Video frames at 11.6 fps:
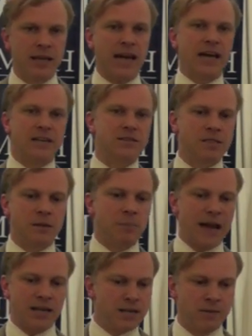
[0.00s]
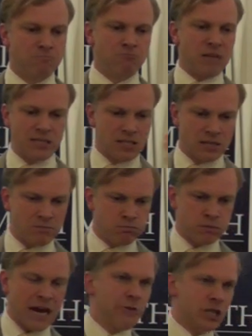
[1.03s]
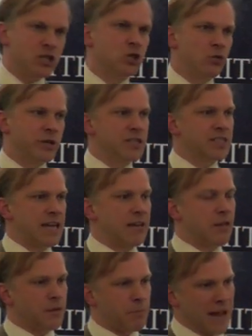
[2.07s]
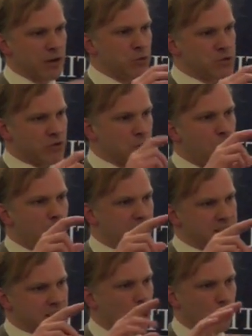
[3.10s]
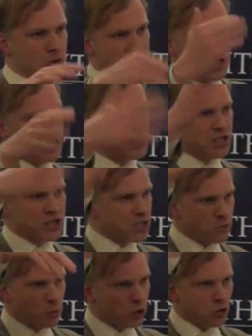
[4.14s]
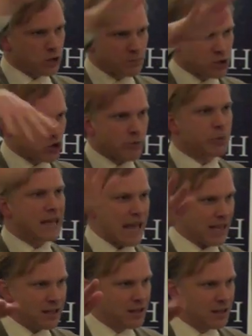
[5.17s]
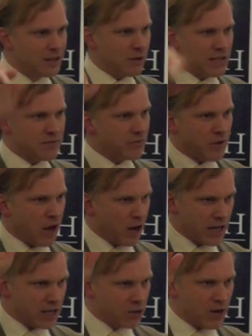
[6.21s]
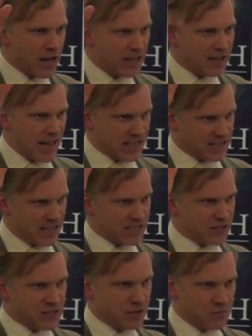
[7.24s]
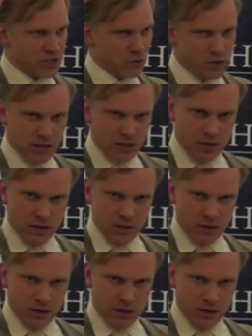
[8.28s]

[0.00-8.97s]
and the bank, let's caricature it and say that the bank was required to hold certain, we'll call them AAA, right, high-grade assets of some sort.